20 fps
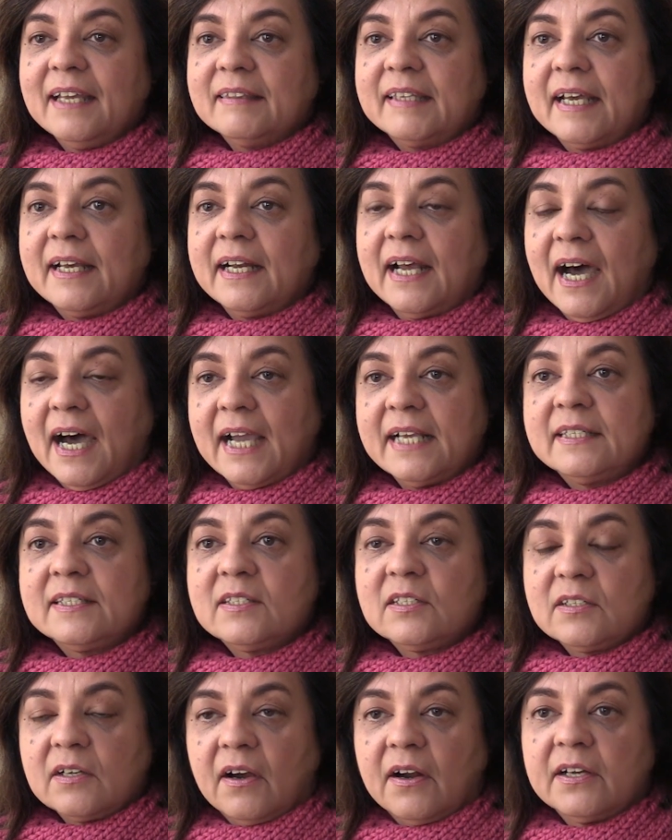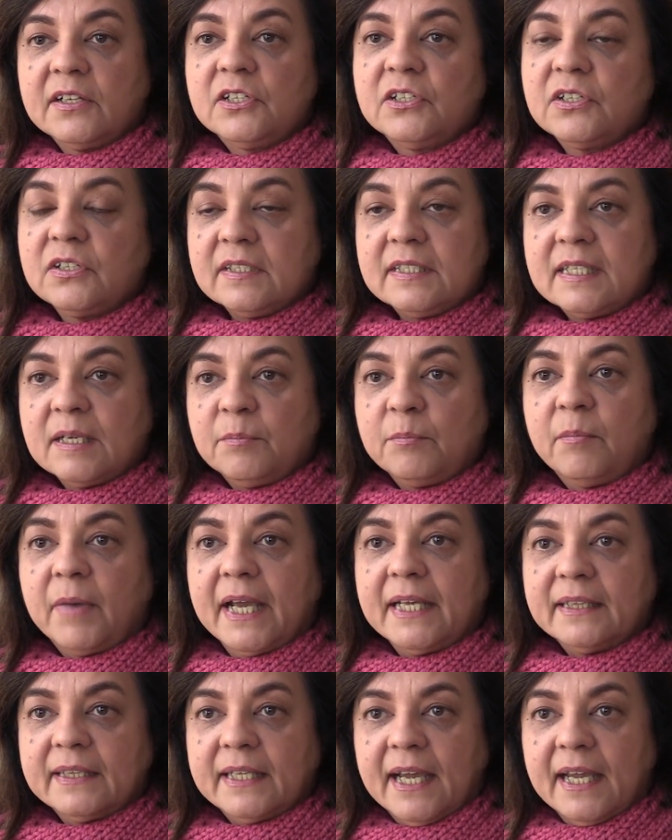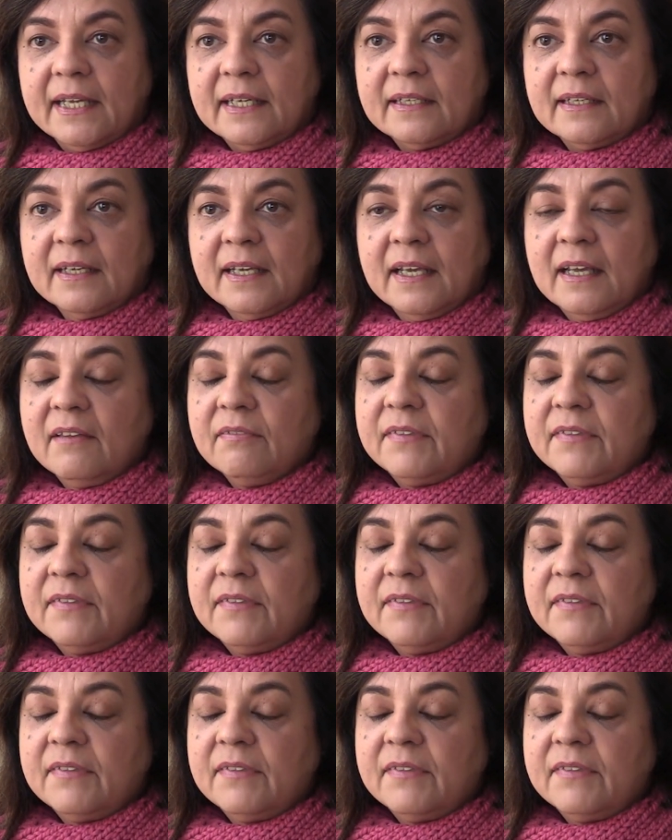that I started to dim my light.